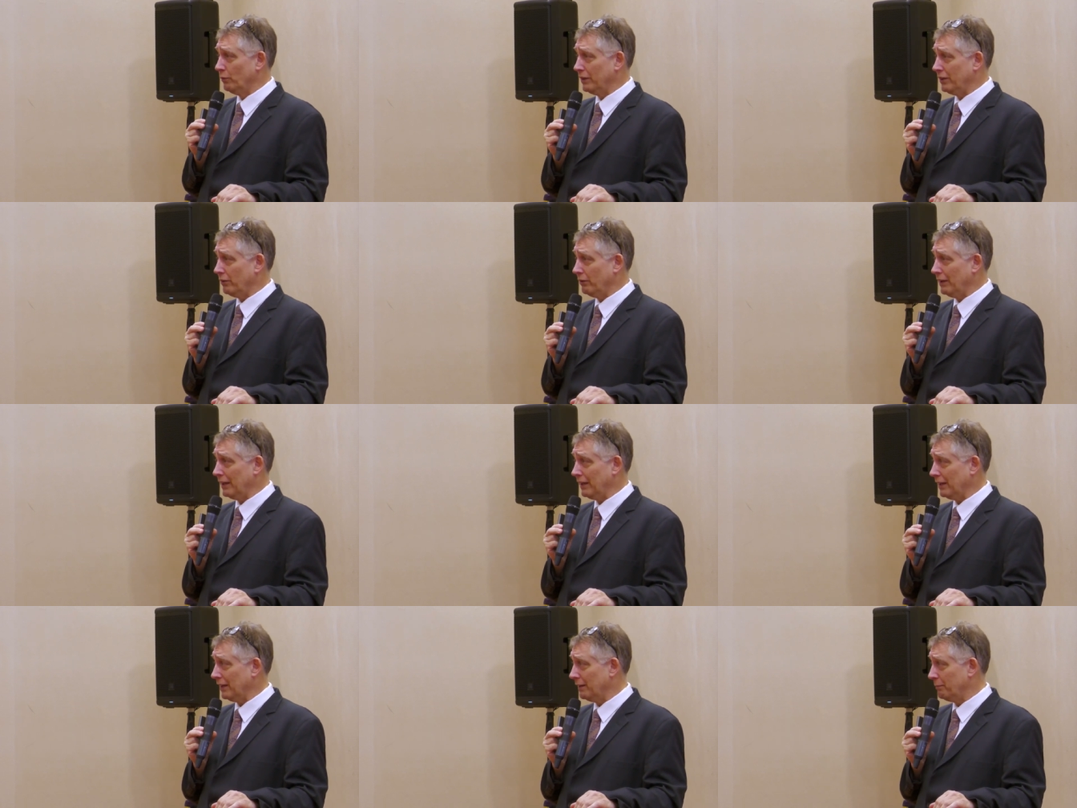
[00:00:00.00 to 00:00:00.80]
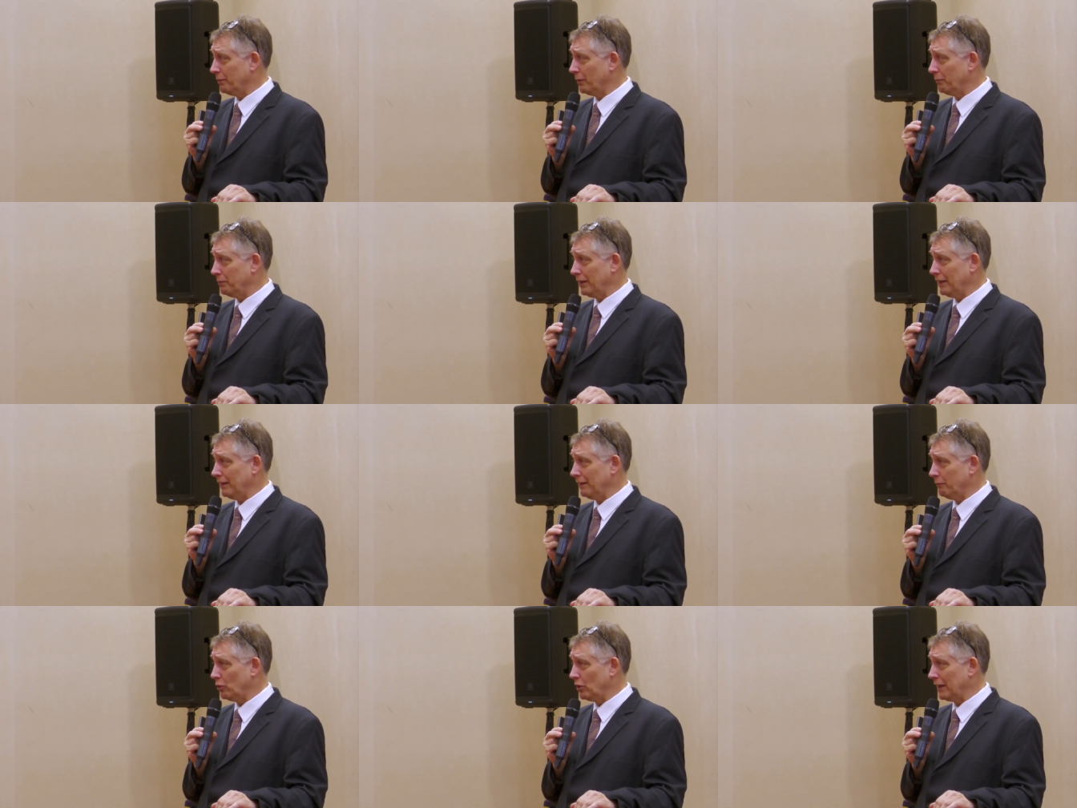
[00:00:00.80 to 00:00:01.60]
with you getting an
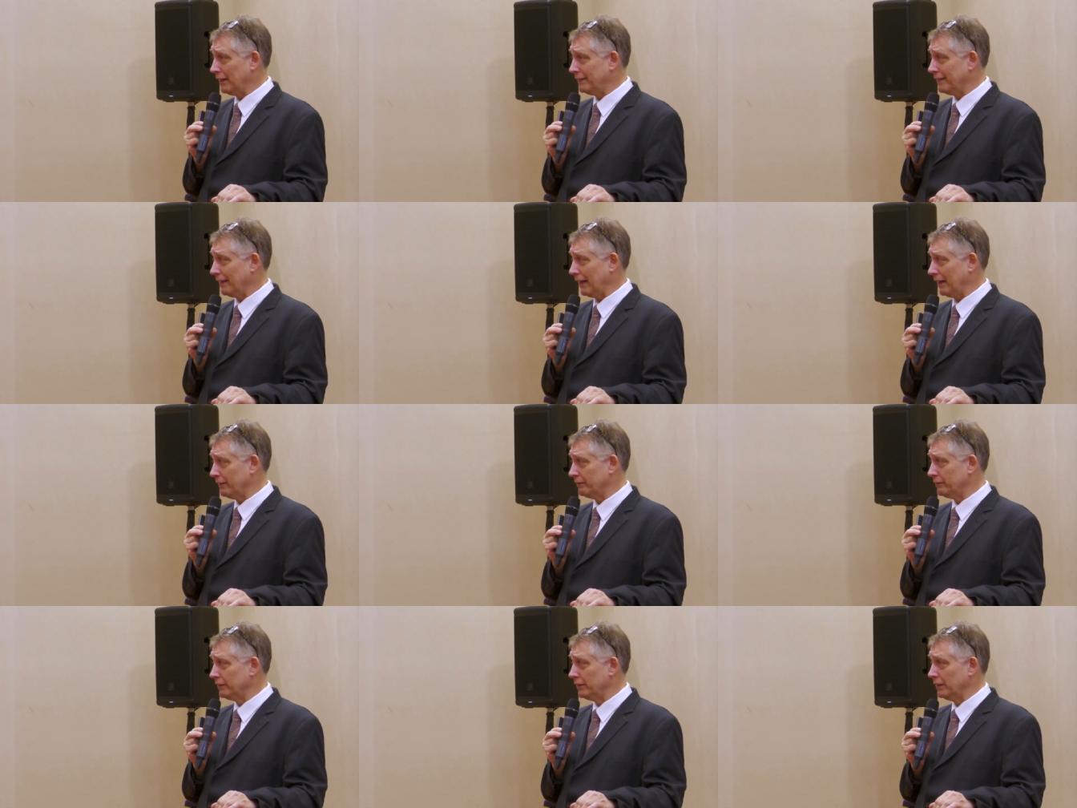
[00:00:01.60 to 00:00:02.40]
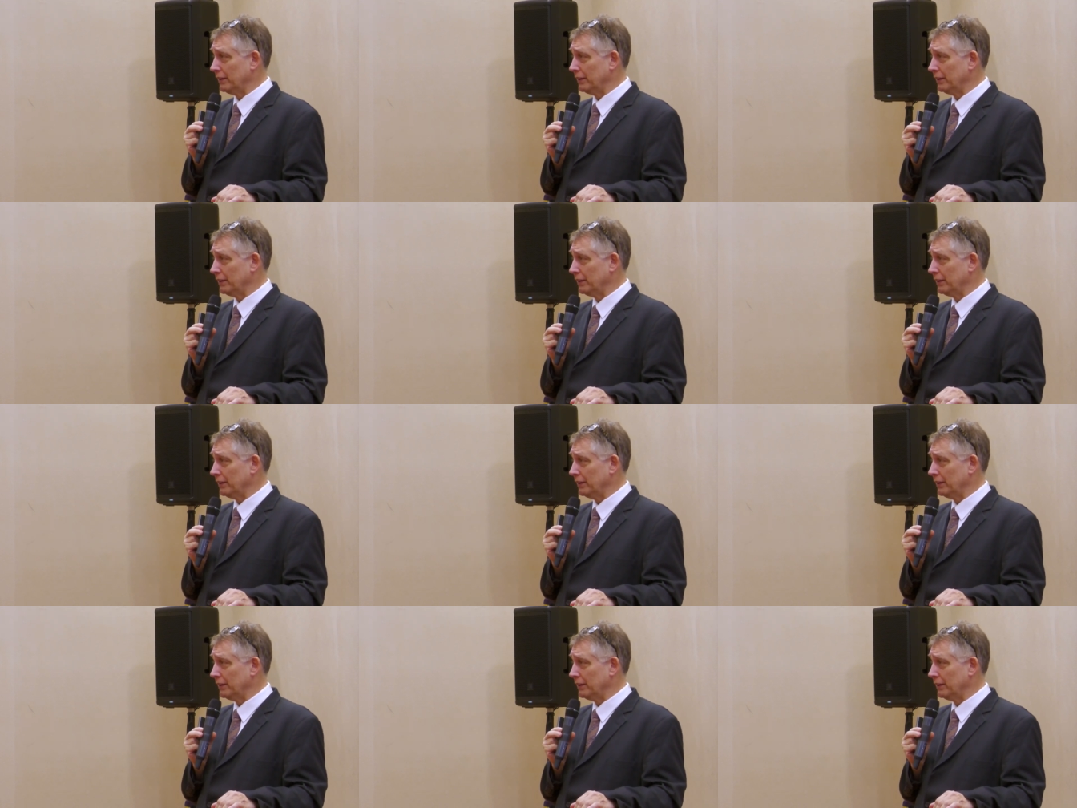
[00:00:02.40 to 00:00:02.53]
appropriate M R I scan.